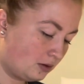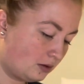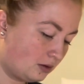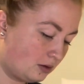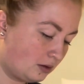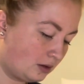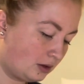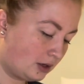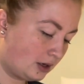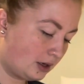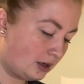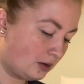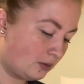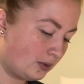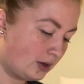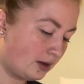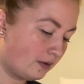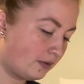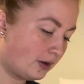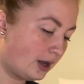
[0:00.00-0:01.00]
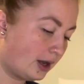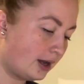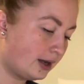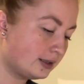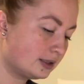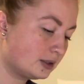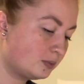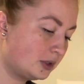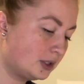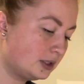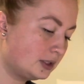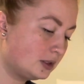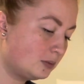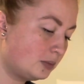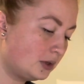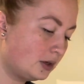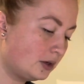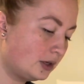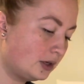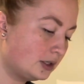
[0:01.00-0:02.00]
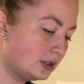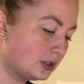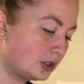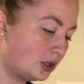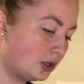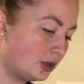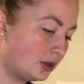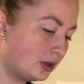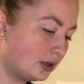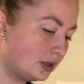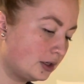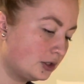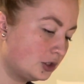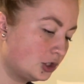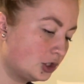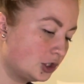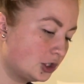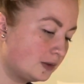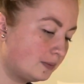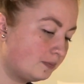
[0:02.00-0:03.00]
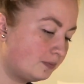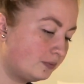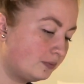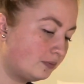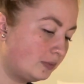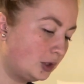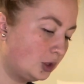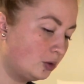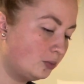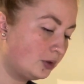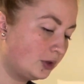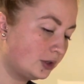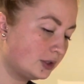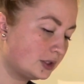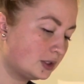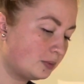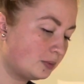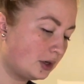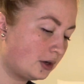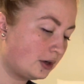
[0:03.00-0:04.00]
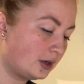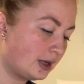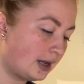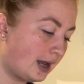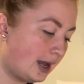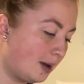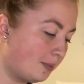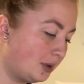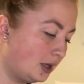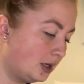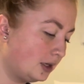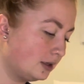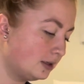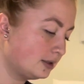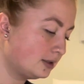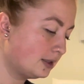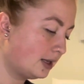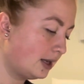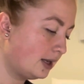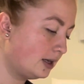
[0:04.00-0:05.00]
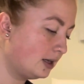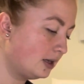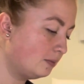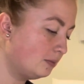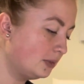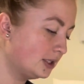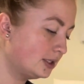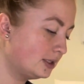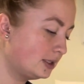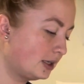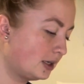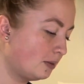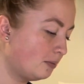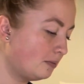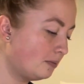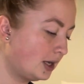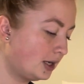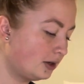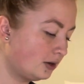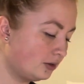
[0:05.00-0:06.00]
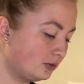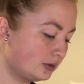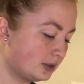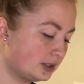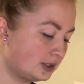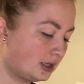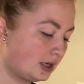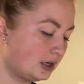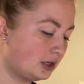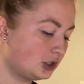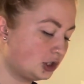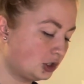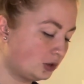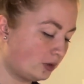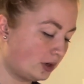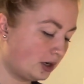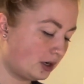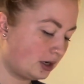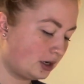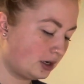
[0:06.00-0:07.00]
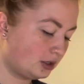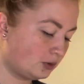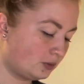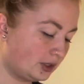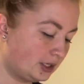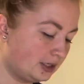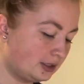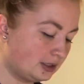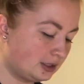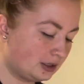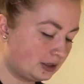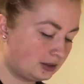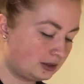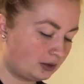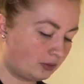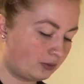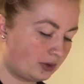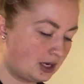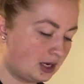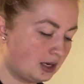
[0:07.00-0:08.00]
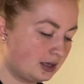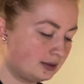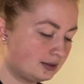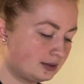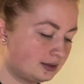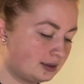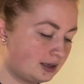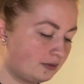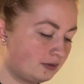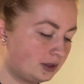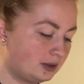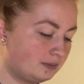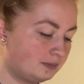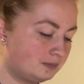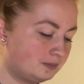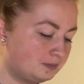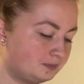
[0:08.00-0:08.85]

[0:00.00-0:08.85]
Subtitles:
Okay, we have Aspen Spirit, Courage, Bluebird Spirit, Happiness, and Mystic Meadow Sanctuary, 26, 3, and 7.